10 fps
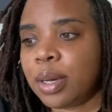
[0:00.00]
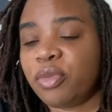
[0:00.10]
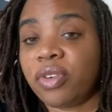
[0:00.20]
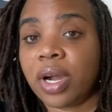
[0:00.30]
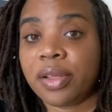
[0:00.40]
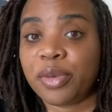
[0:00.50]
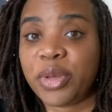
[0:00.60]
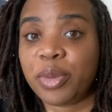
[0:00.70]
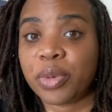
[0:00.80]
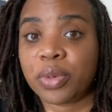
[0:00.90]
For other
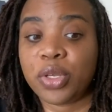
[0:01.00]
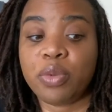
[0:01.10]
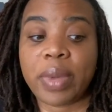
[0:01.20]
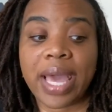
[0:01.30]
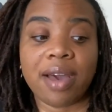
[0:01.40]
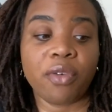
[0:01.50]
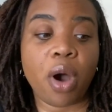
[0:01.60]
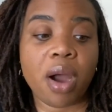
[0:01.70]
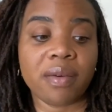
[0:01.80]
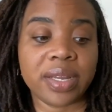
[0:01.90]
people, you may have
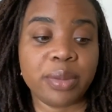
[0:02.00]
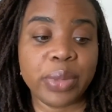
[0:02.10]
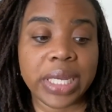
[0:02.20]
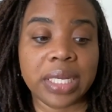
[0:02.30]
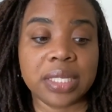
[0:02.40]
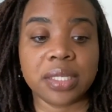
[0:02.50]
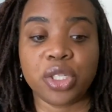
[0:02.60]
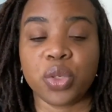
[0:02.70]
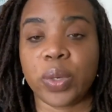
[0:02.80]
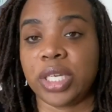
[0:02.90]
already been in a
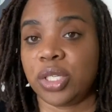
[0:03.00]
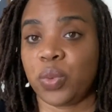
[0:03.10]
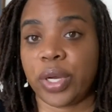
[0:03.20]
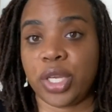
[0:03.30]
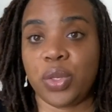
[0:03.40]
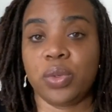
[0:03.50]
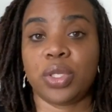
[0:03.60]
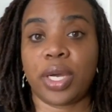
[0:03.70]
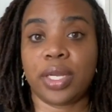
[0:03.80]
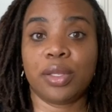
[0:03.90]
situation where you
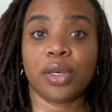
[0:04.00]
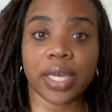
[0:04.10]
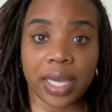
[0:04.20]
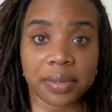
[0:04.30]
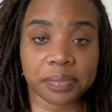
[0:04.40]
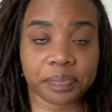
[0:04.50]
started looking